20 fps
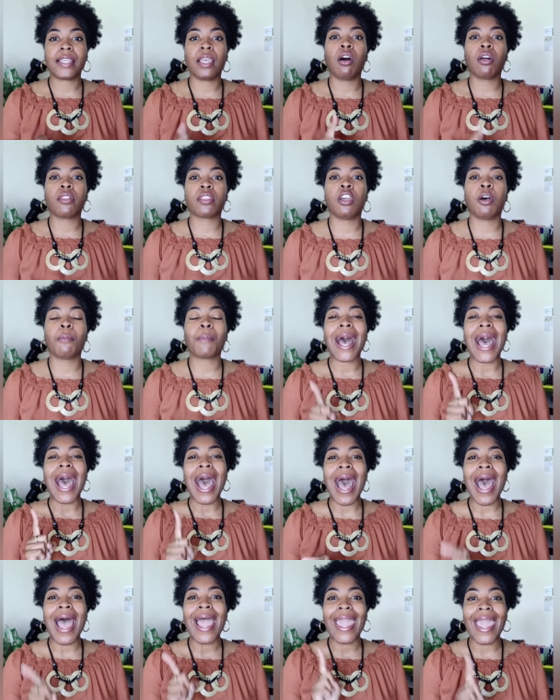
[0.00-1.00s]
tell them
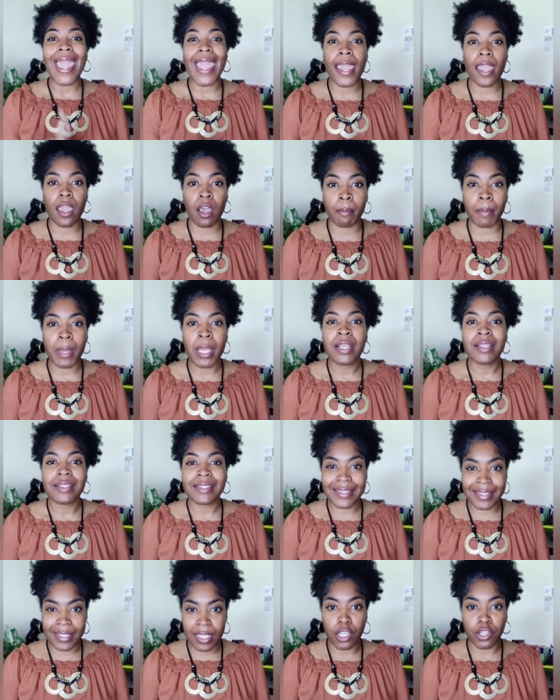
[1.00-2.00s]
I am
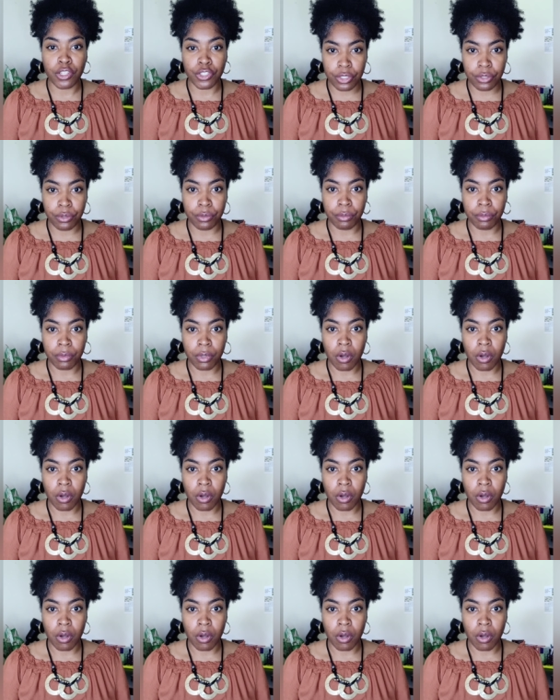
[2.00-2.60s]
sent you.